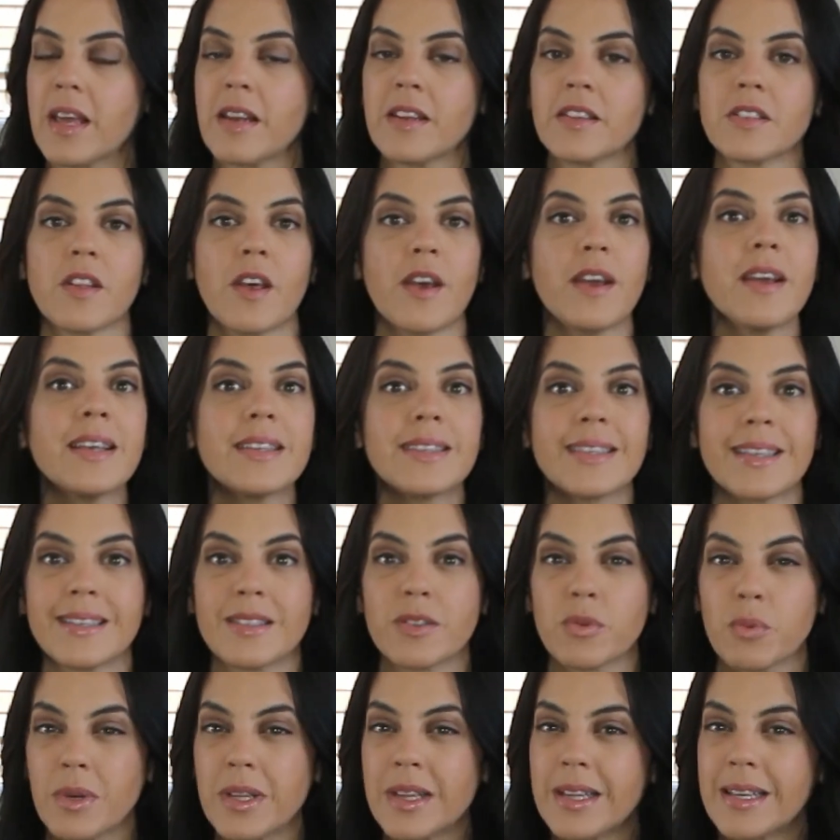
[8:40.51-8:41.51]
And as long as
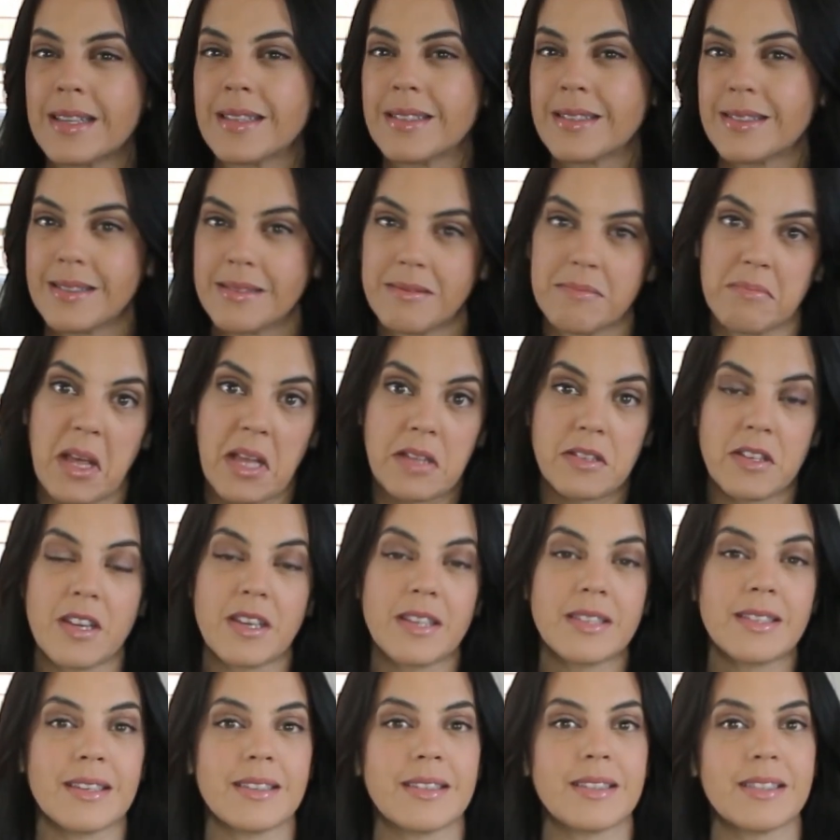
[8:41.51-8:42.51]

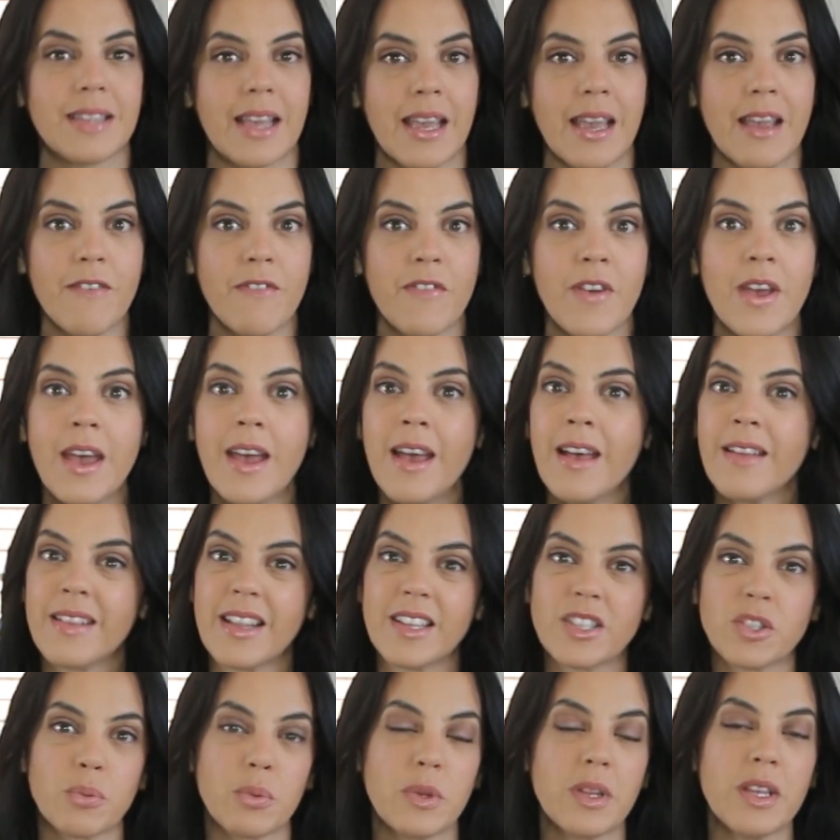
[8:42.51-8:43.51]
it's safe,
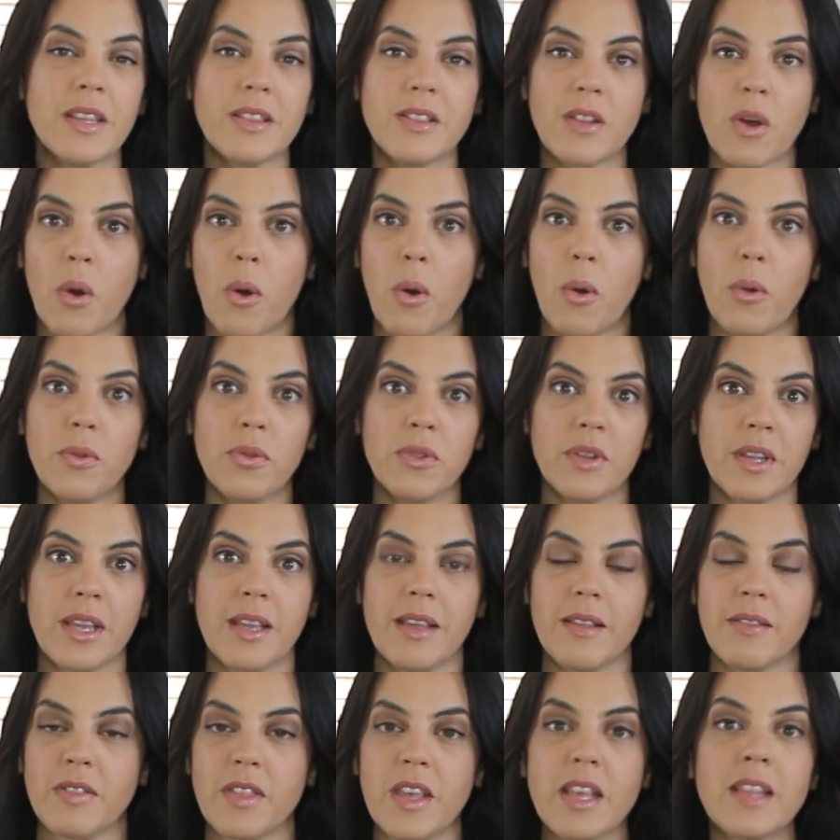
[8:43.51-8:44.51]
that's really the
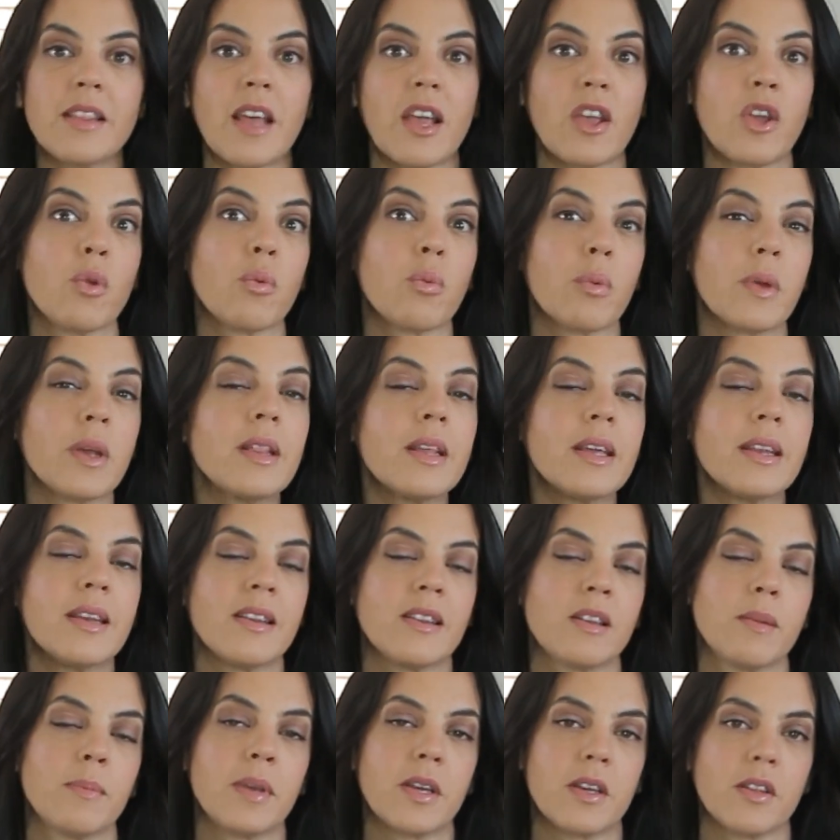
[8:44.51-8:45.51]
only thing that you really
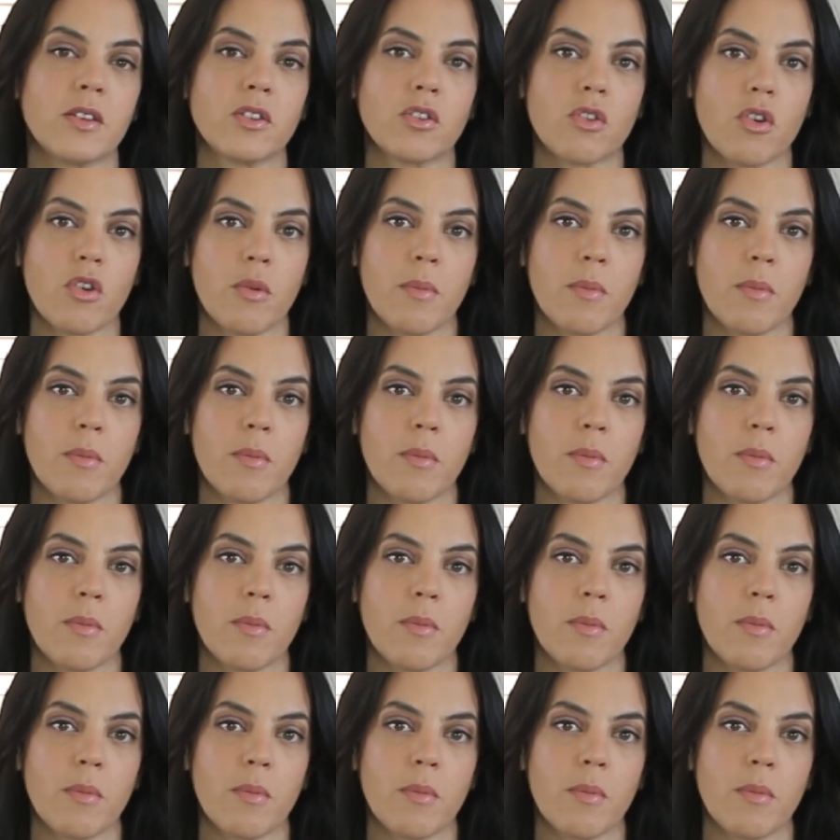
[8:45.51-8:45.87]
need to be concerned